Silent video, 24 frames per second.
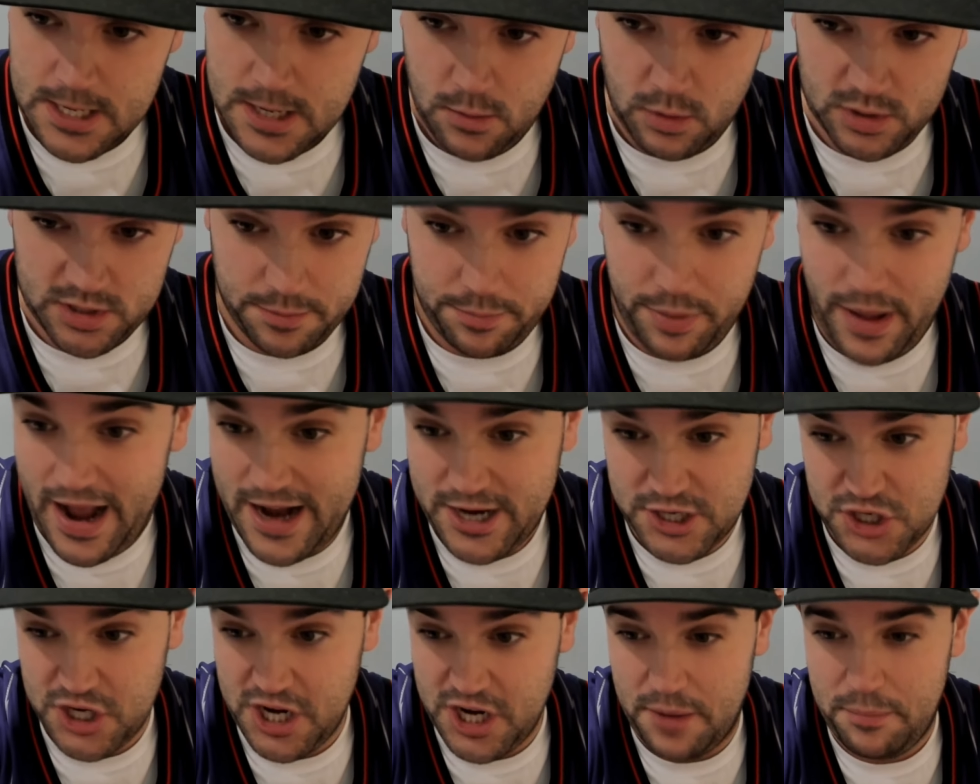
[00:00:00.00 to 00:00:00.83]
Was
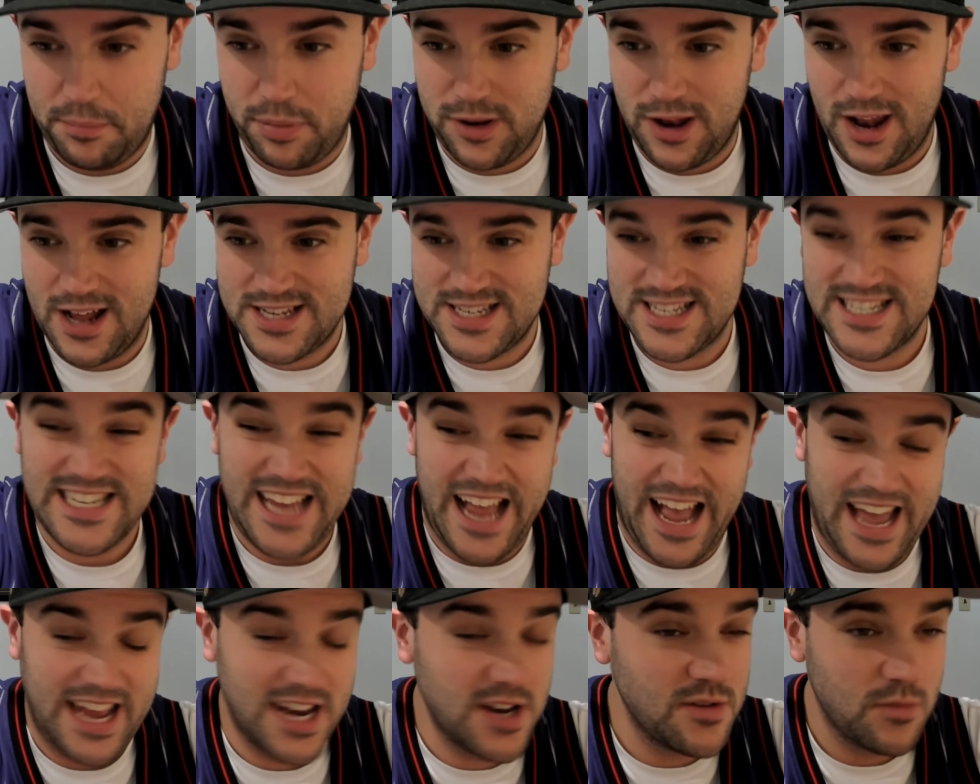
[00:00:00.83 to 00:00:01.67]
actually a plus
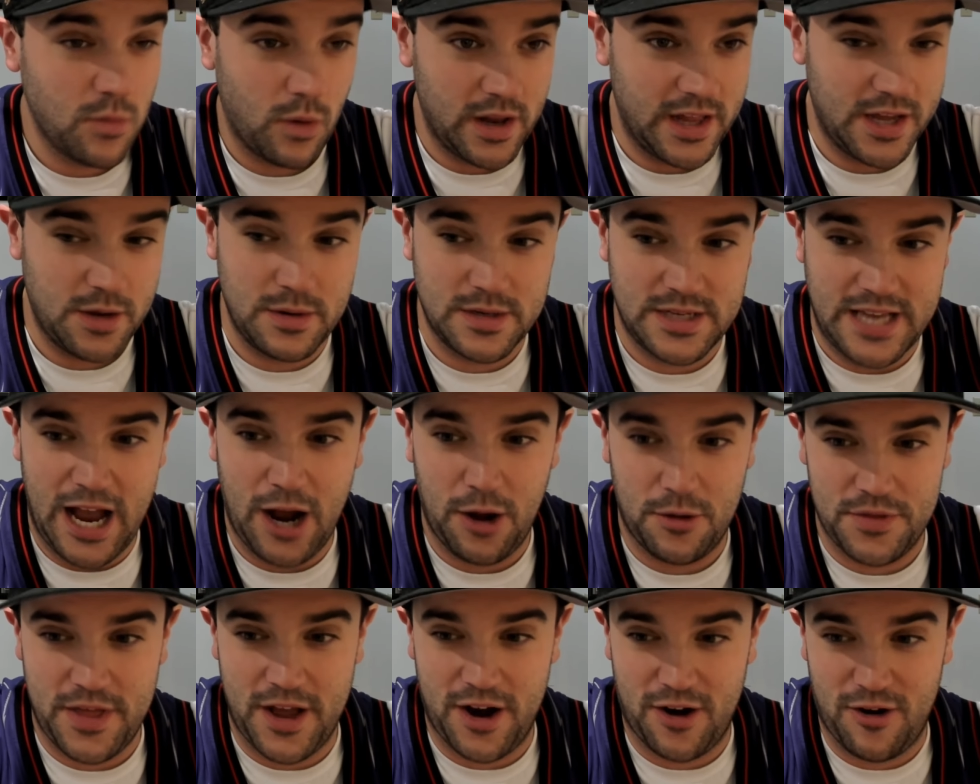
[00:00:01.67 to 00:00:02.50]
10 while he was
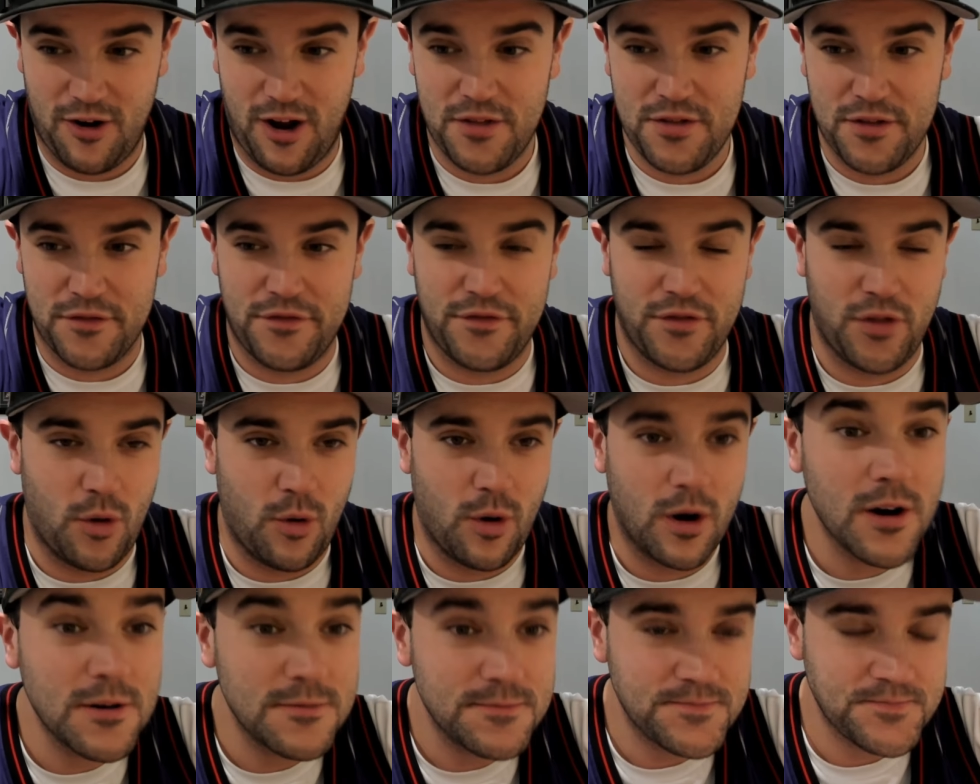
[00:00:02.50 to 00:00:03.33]
out there on the
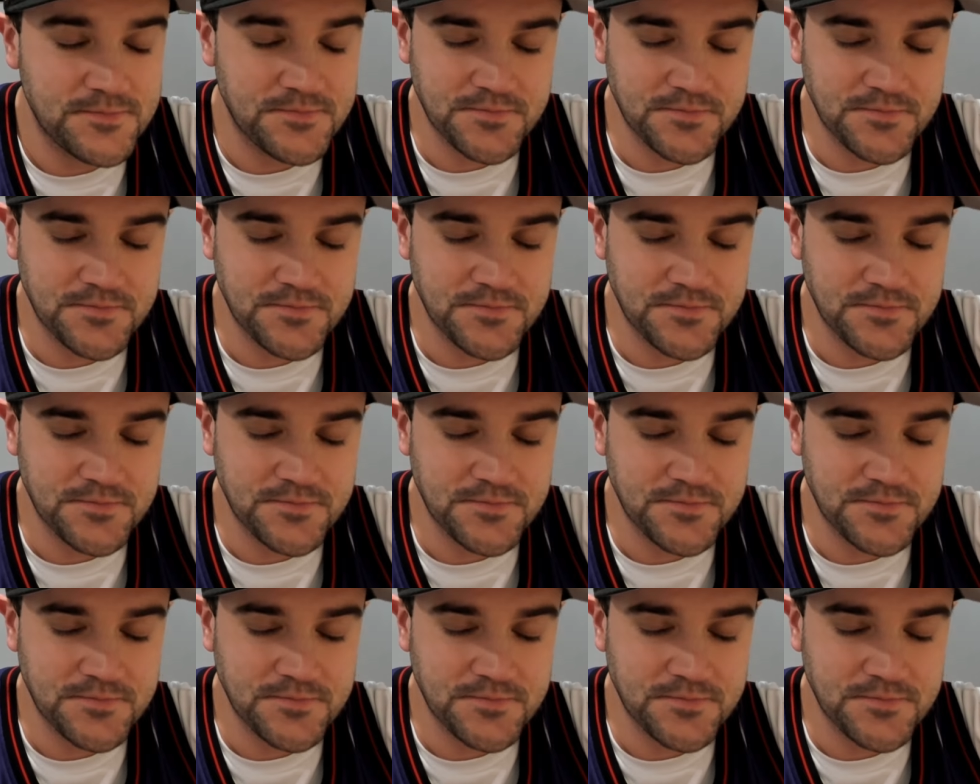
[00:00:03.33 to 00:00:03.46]
floor.